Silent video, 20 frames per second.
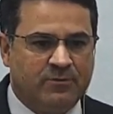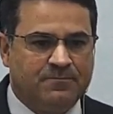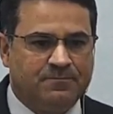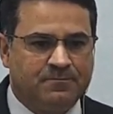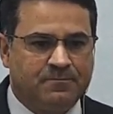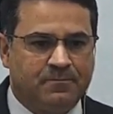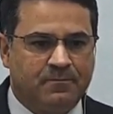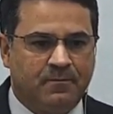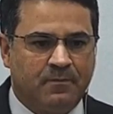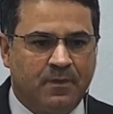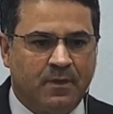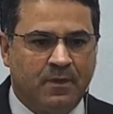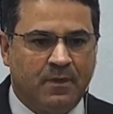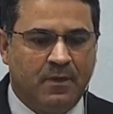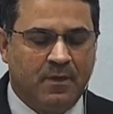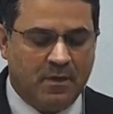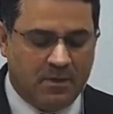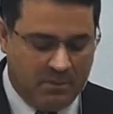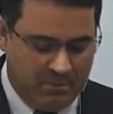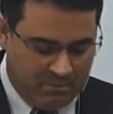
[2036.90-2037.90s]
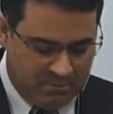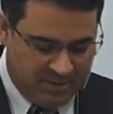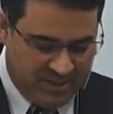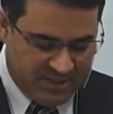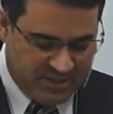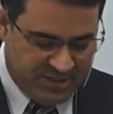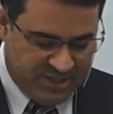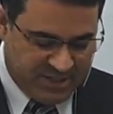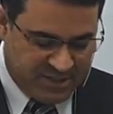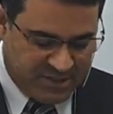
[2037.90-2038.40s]
that calls himself a
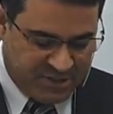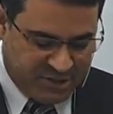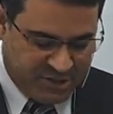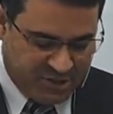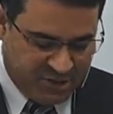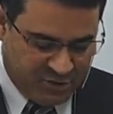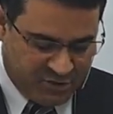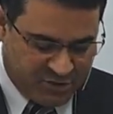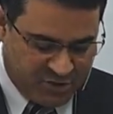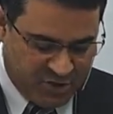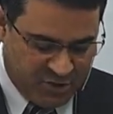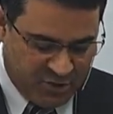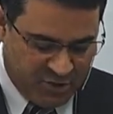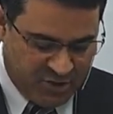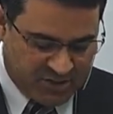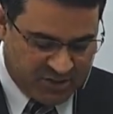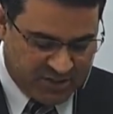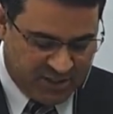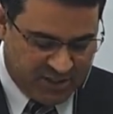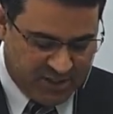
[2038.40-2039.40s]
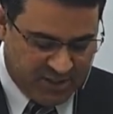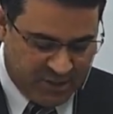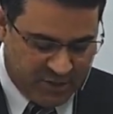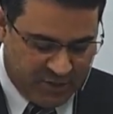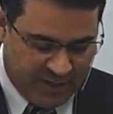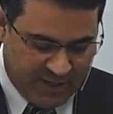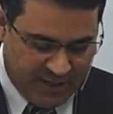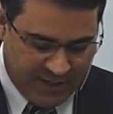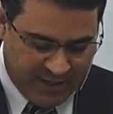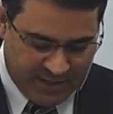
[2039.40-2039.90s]
servant needs to be present in the house of the
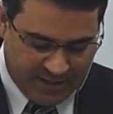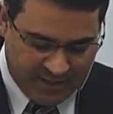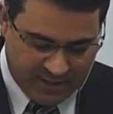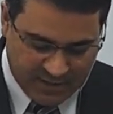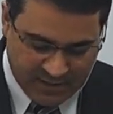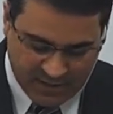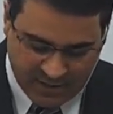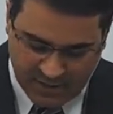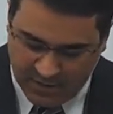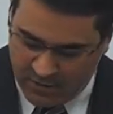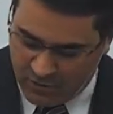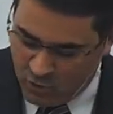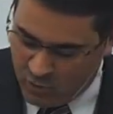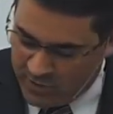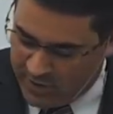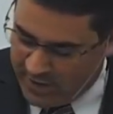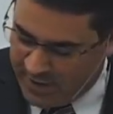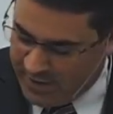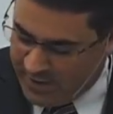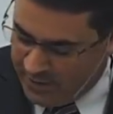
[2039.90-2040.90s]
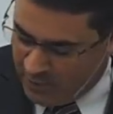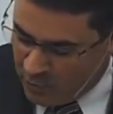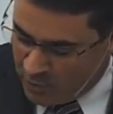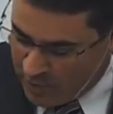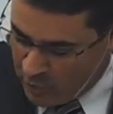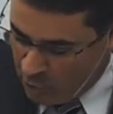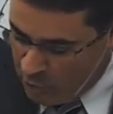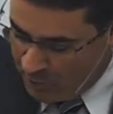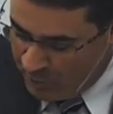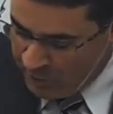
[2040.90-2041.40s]
Lord. But today,
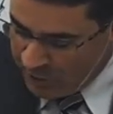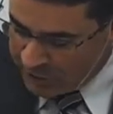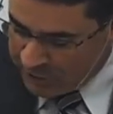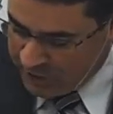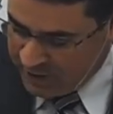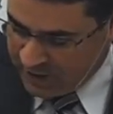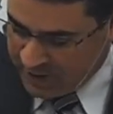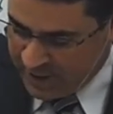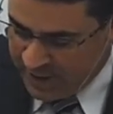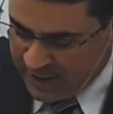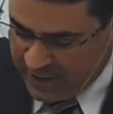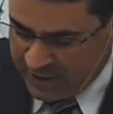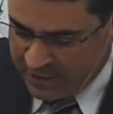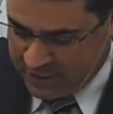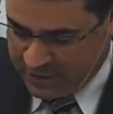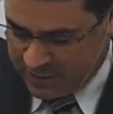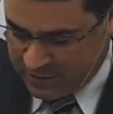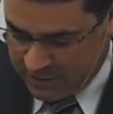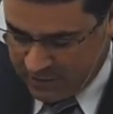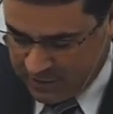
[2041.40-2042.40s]
the Lord, tonight, the